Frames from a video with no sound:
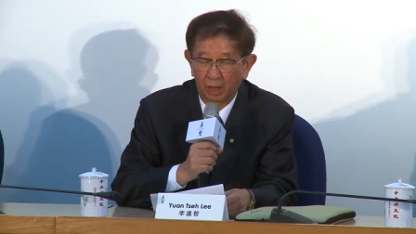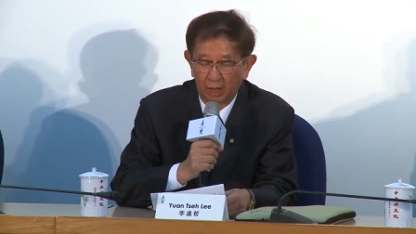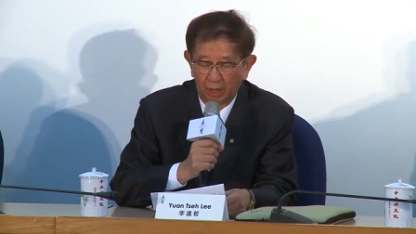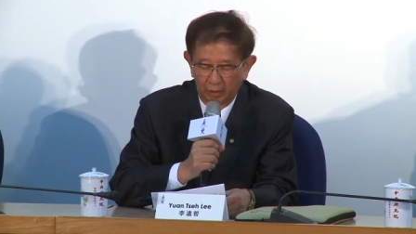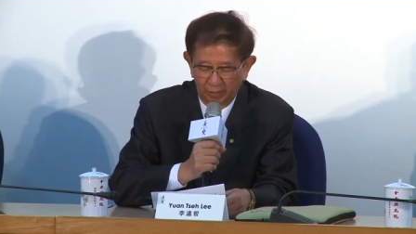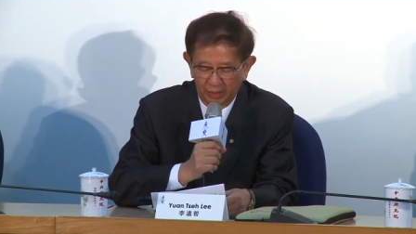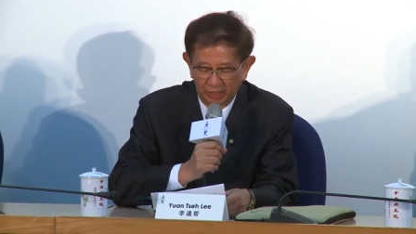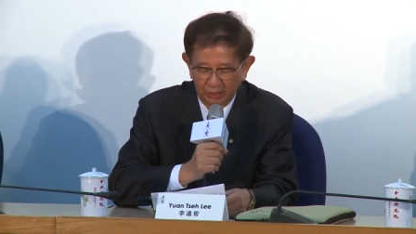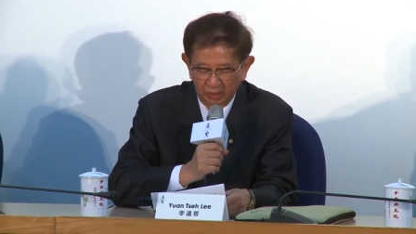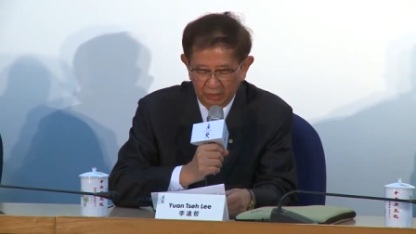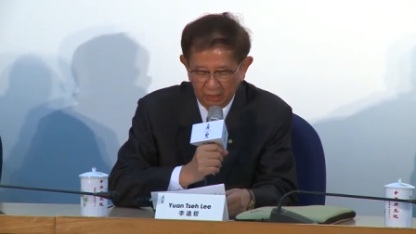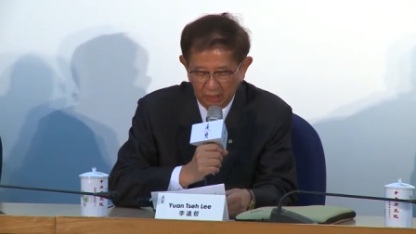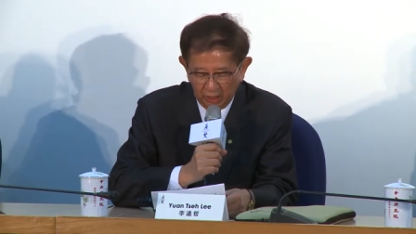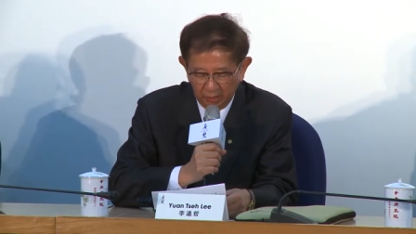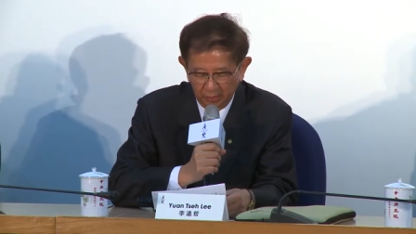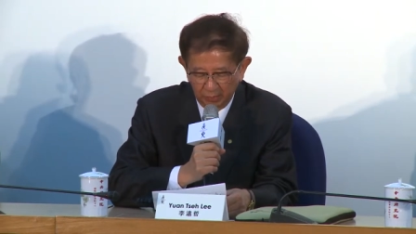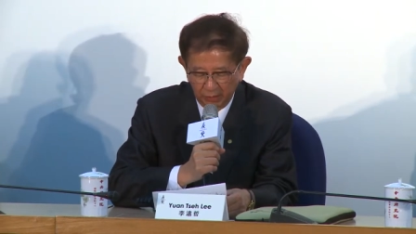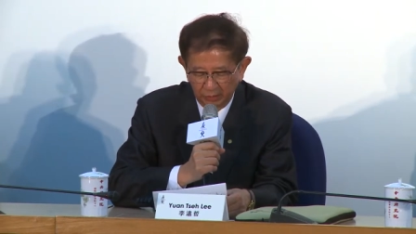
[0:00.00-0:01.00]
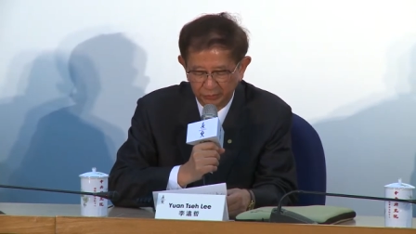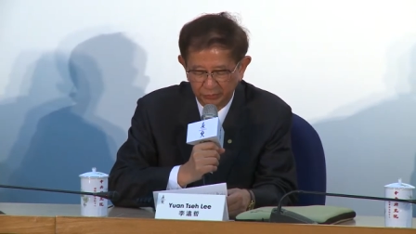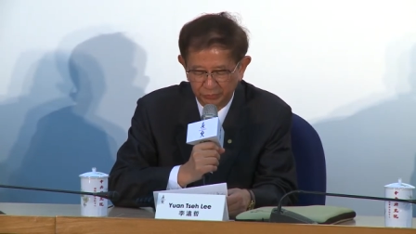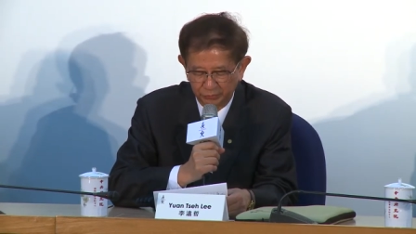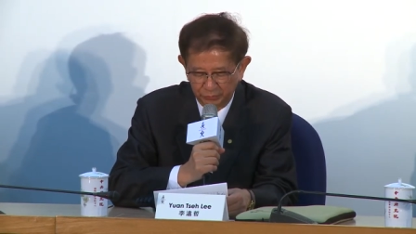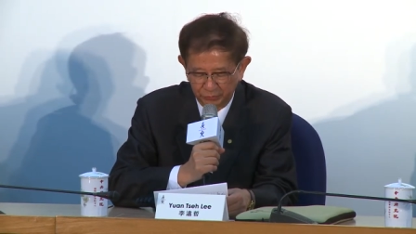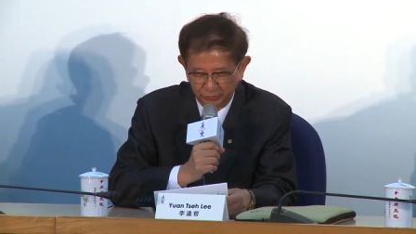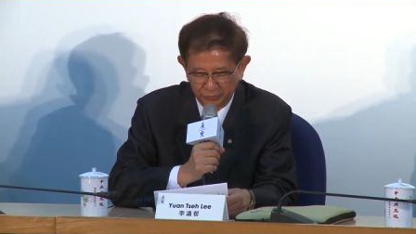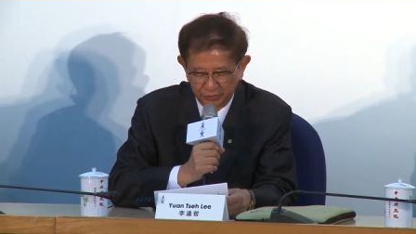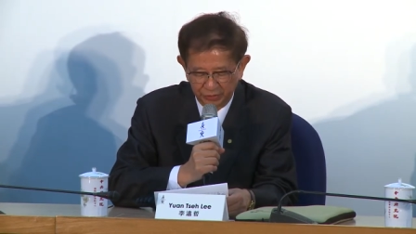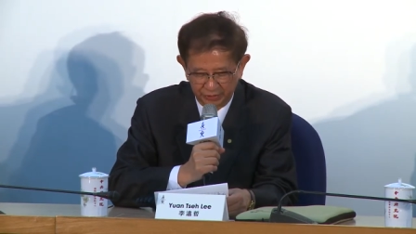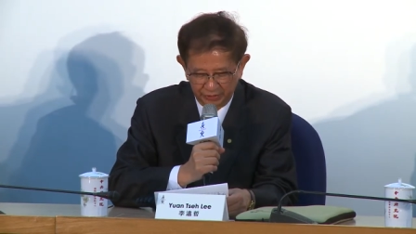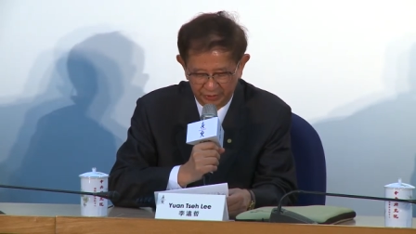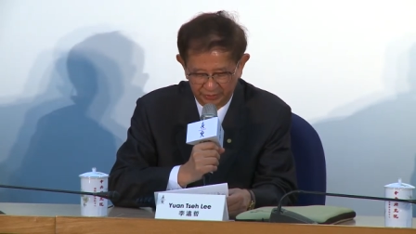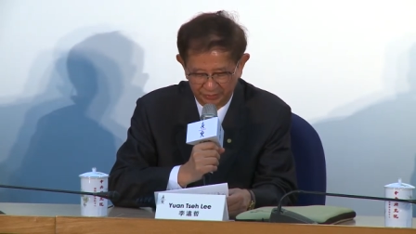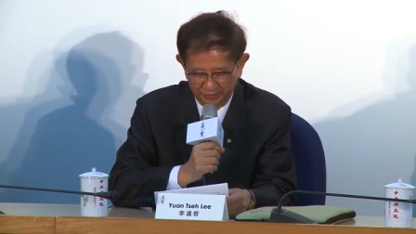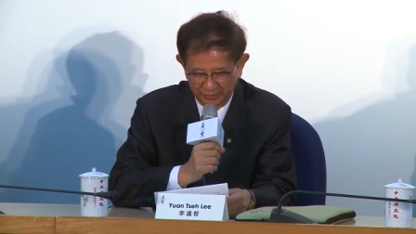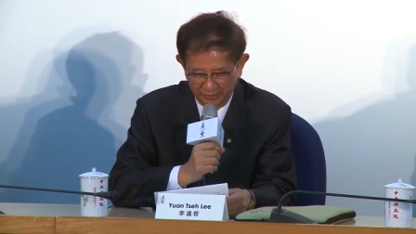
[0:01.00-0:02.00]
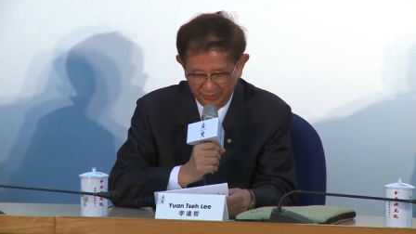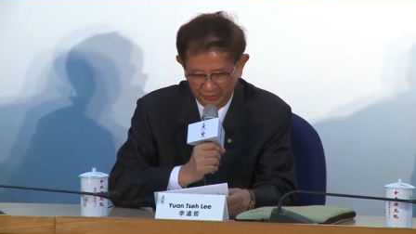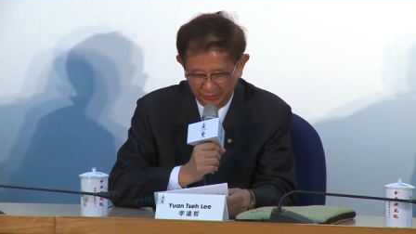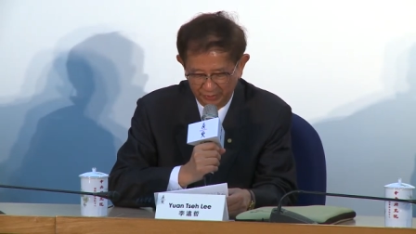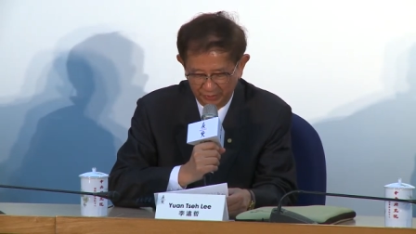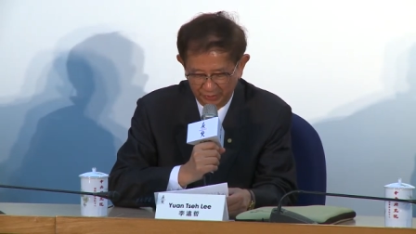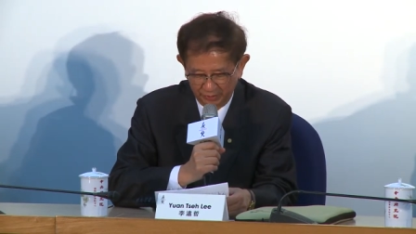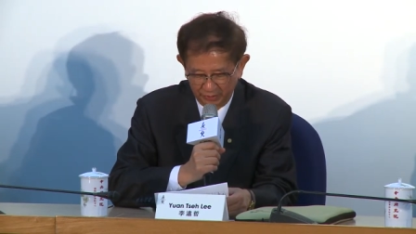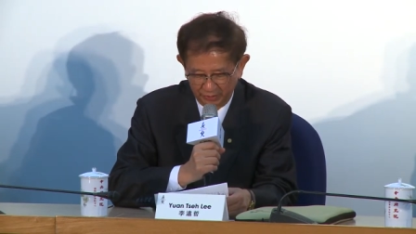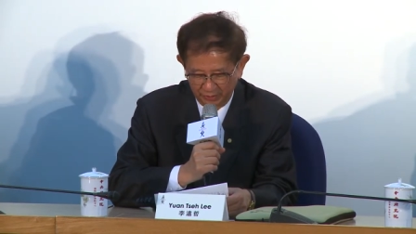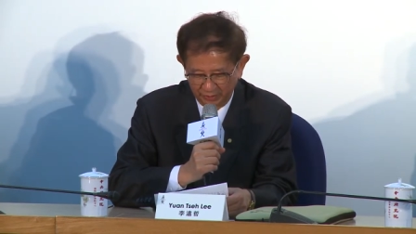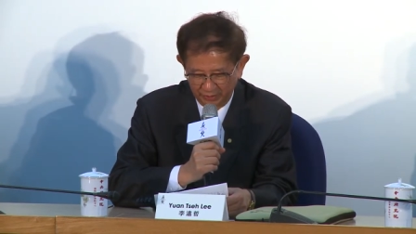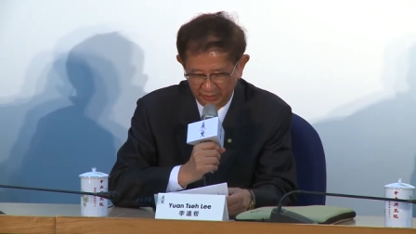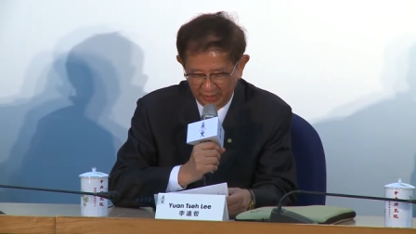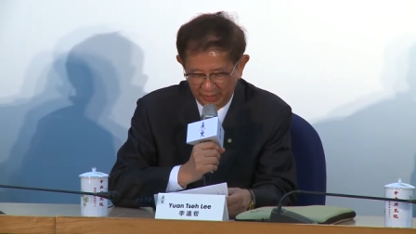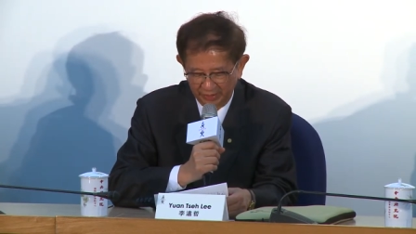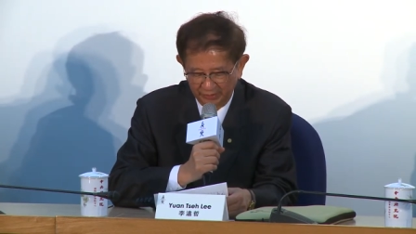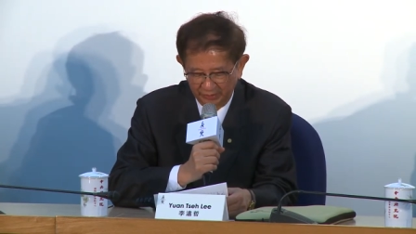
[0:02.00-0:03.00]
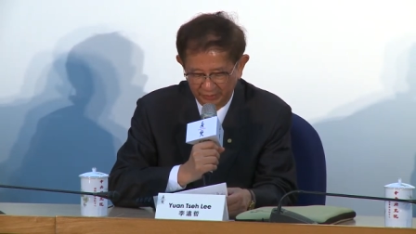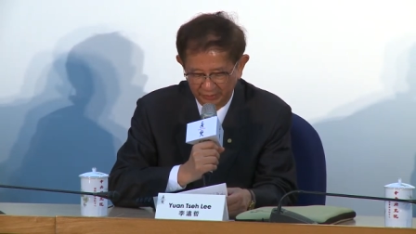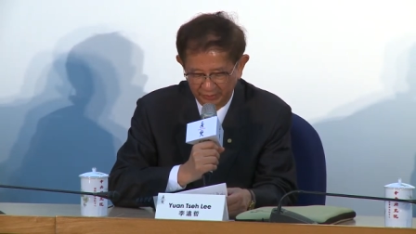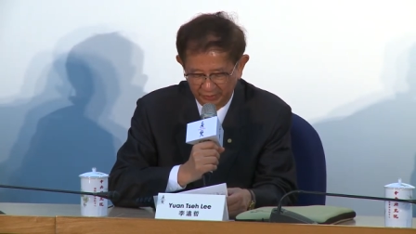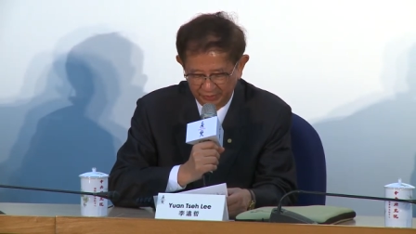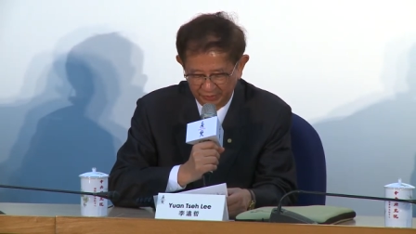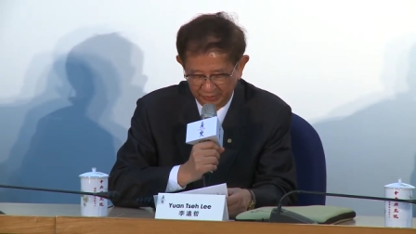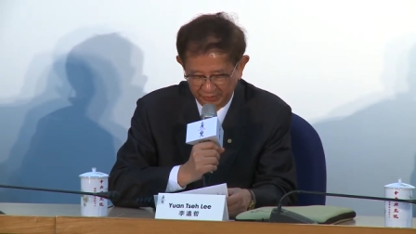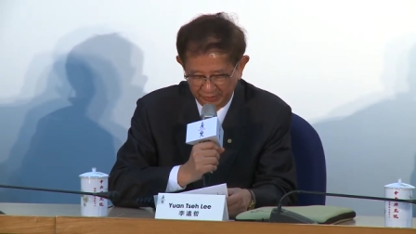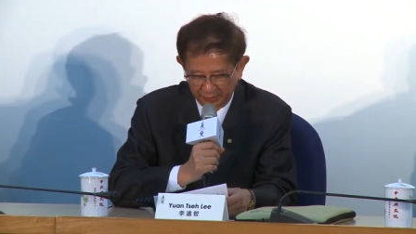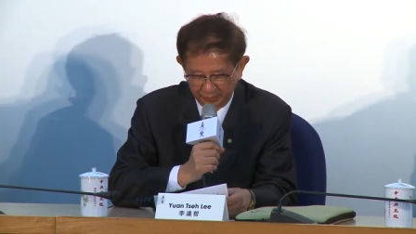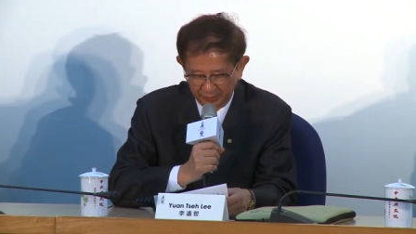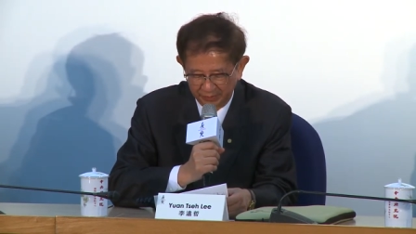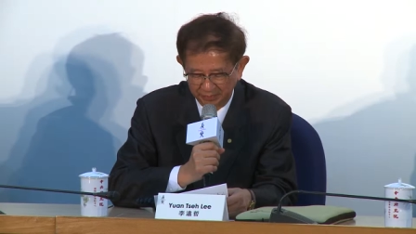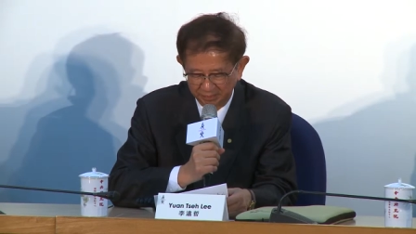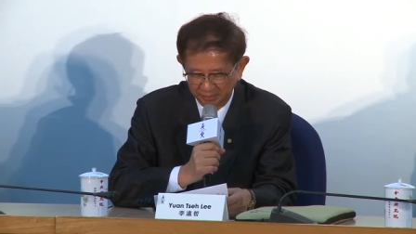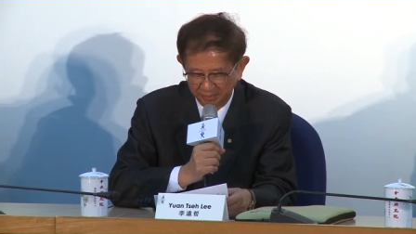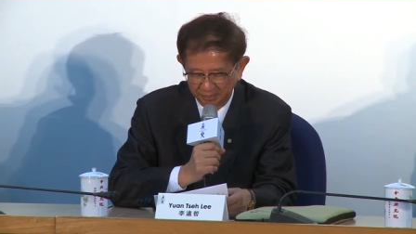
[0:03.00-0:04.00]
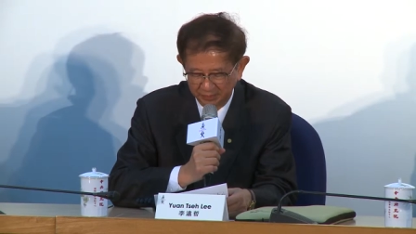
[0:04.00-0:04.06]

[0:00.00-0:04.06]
Our Common Future, in 1987,